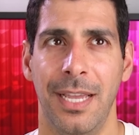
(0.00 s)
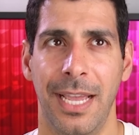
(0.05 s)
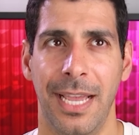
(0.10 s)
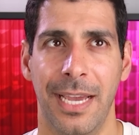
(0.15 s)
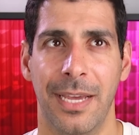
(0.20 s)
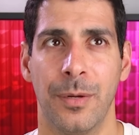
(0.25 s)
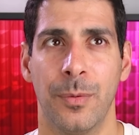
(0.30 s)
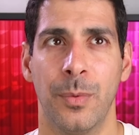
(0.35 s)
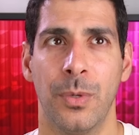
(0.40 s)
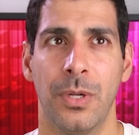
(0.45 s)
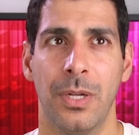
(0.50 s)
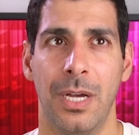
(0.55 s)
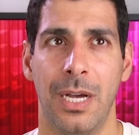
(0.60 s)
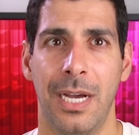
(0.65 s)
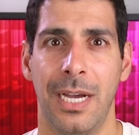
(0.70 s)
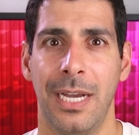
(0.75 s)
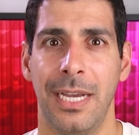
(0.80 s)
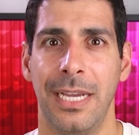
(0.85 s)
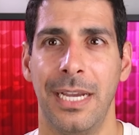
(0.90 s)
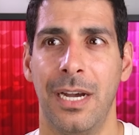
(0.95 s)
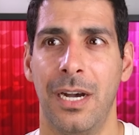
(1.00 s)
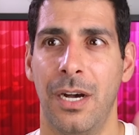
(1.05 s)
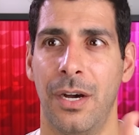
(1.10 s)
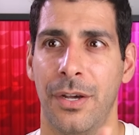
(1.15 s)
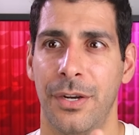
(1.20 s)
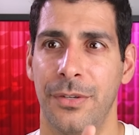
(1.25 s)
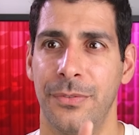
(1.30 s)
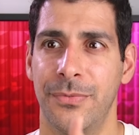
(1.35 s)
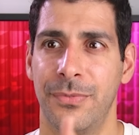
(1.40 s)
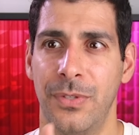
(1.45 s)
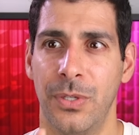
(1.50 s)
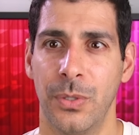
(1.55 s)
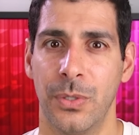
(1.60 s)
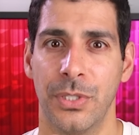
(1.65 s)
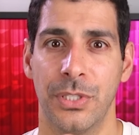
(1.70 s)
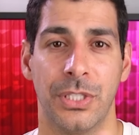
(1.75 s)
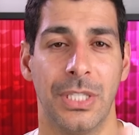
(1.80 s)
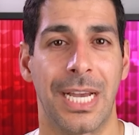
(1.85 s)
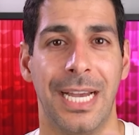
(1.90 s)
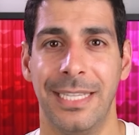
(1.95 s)
Animal eye
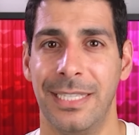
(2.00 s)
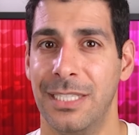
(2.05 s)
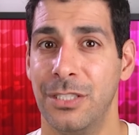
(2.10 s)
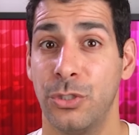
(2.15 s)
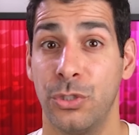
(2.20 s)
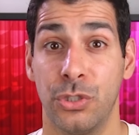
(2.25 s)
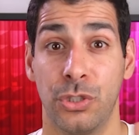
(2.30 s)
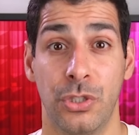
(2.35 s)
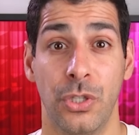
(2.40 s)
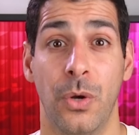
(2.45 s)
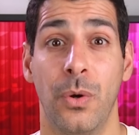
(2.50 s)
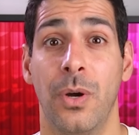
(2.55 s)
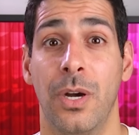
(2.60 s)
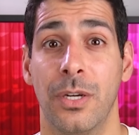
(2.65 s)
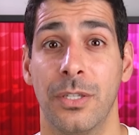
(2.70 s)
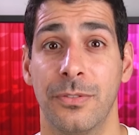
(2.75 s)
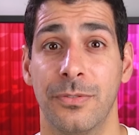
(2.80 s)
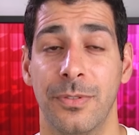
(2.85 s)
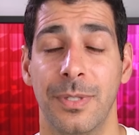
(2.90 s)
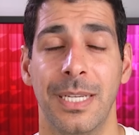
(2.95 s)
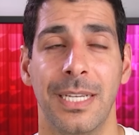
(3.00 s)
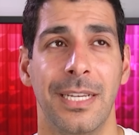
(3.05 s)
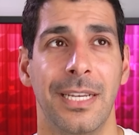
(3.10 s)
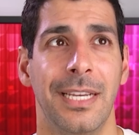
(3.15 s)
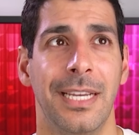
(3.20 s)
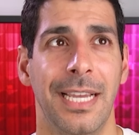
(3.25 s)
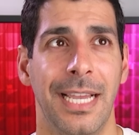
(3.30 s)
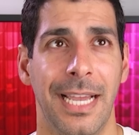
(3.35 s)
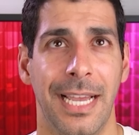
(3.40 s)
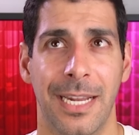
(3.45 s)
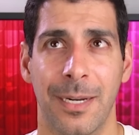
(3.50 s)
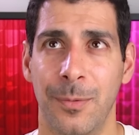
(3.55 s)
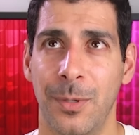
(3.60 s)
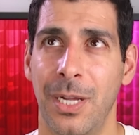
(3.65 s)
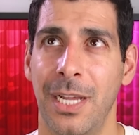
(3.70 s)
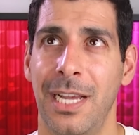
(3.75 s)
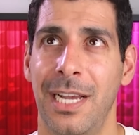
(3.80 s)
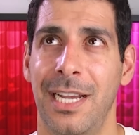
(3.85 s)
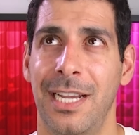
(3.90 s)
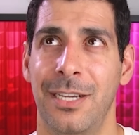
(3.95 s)
autofocus. That's so hard for animal
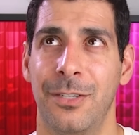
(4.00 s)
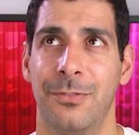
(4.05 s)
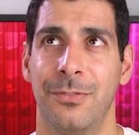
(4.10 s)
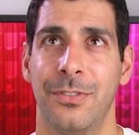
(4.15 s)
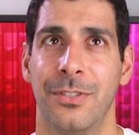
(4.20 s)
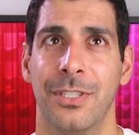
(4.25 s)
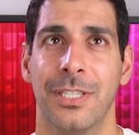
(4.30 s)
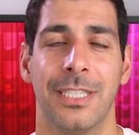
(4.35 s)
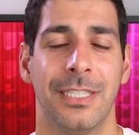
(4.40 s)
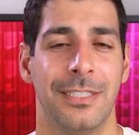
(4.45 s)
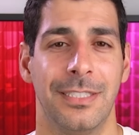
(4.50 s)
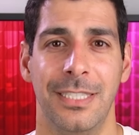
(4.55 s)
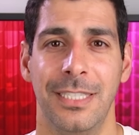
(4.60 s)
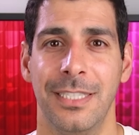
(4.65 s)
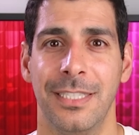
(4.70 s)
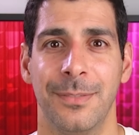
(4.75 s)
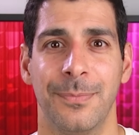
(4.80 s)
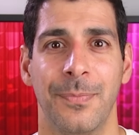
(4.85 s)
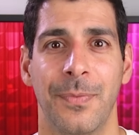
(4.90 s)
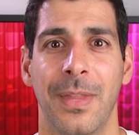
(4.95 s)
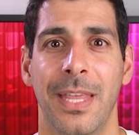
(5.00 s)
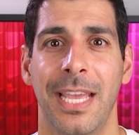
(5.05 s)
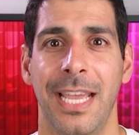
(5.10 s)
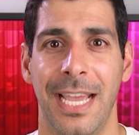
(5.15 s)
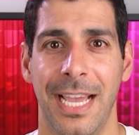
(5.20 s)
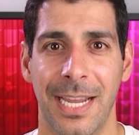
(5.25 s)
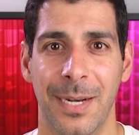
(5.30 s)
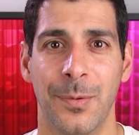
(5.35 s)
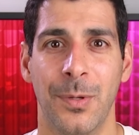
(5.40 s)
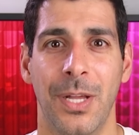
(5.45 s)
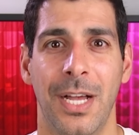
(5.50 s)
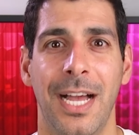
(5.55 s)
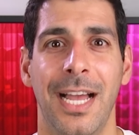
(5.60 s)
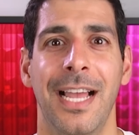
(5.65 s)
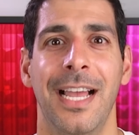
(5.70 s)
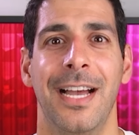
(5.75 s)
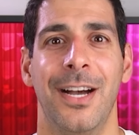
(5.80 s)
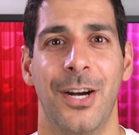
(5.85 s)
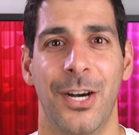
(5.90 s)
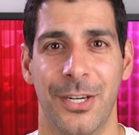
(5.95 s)
eye autofocus. See? Animal
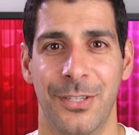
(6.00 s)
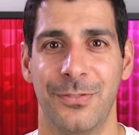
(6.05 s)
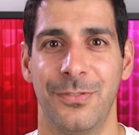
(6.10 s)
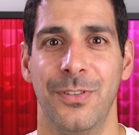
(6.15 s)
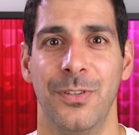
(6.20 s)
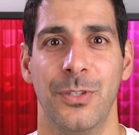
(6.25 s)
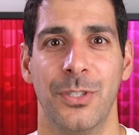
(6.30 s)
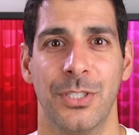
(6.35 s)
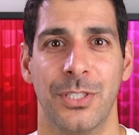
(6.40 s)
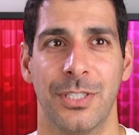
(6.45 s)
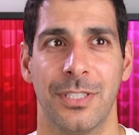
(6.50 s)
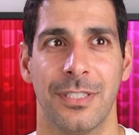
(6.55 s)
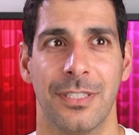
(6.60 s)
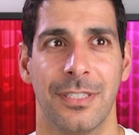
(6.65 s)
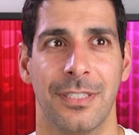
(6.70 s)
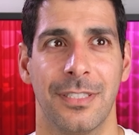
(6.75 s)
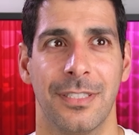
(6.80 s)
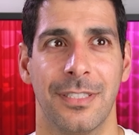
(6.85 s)
eye autofocus.